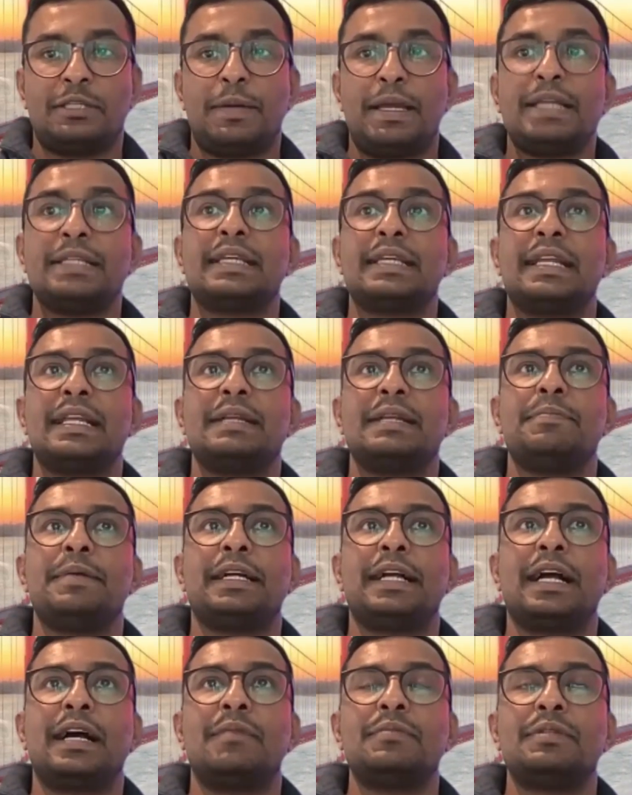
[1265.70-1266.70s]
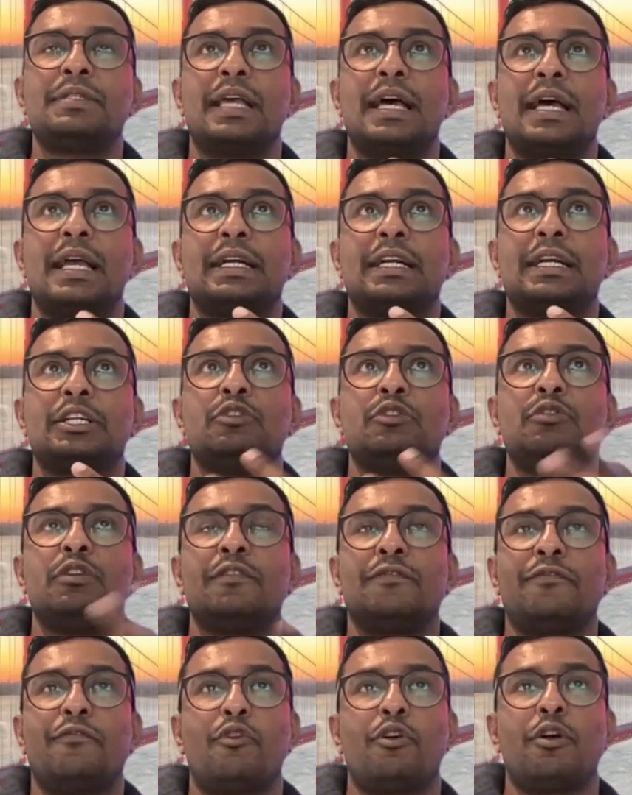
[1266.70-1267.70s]
space, and it becomes like a
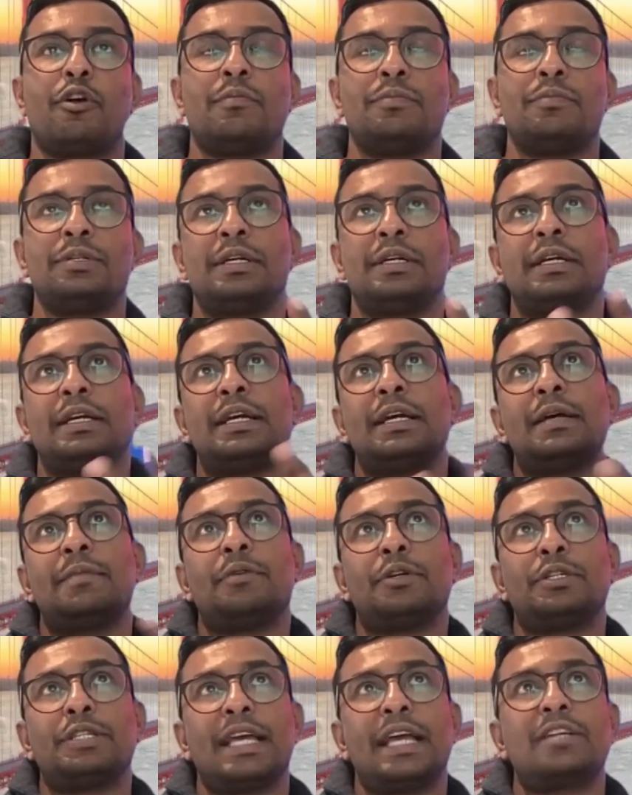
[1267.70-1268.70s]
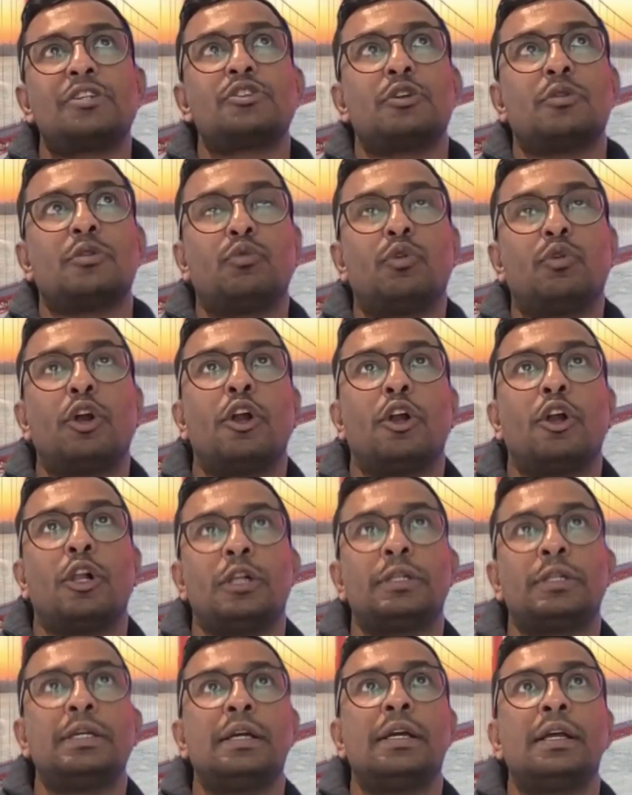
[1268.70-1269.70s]
uniformed potential
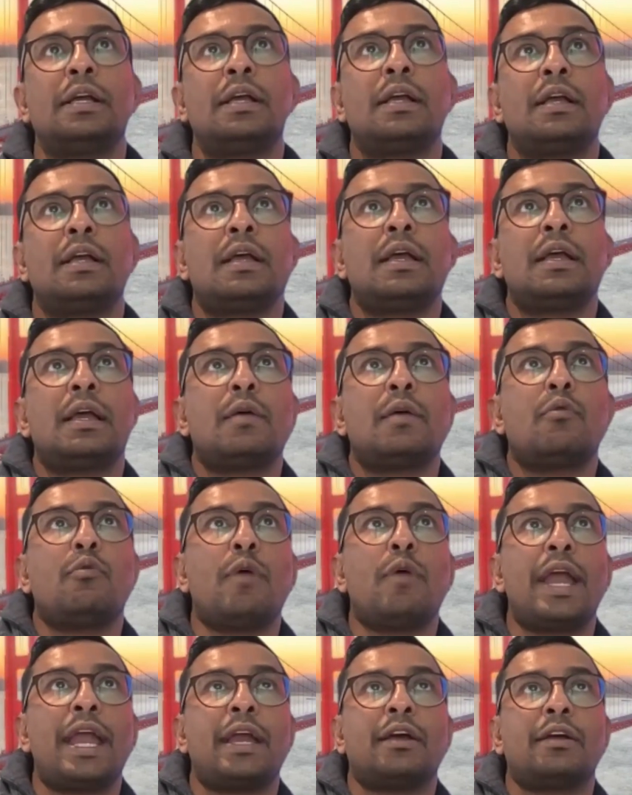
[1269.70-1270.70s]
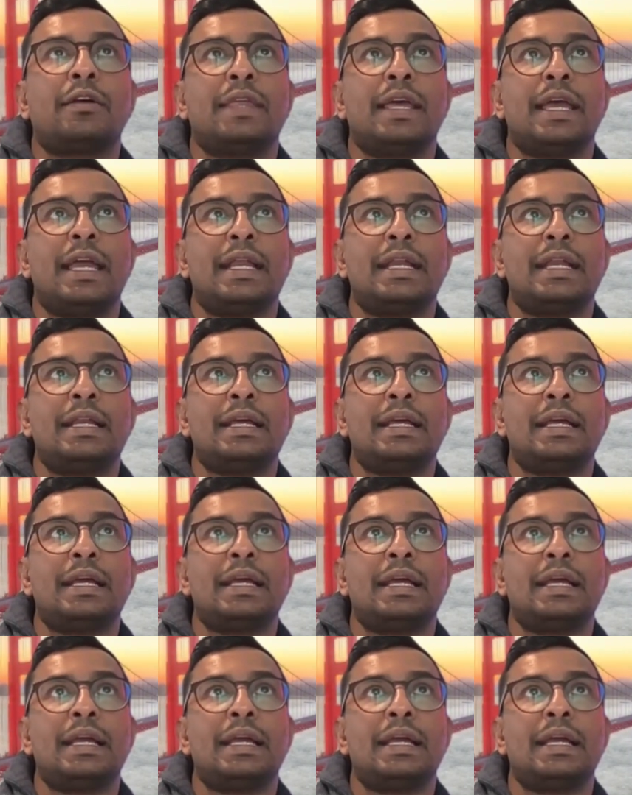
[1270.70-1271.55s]
world where then